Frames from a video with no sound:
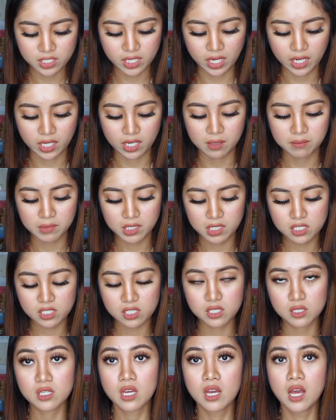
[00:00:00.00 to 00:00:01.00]
And I'm gonna
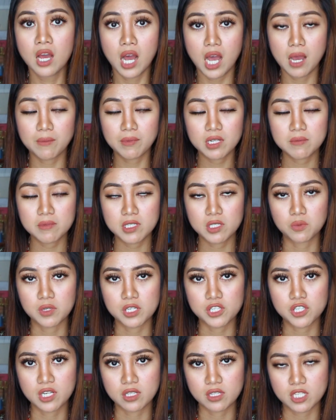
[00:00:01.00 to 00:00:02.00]
be
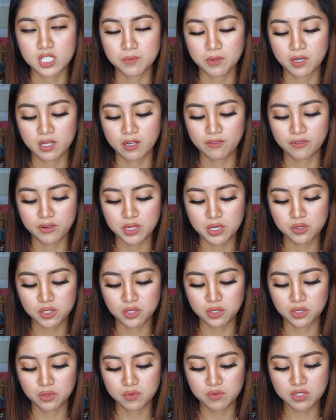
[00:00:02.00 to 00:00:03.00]
swatching this product for you,
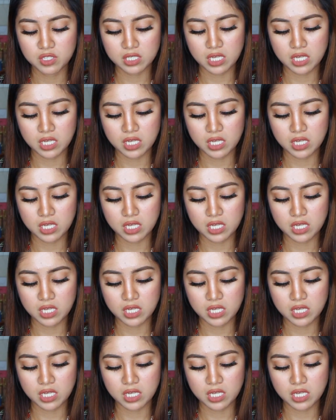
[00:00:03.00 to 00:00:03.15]
so you would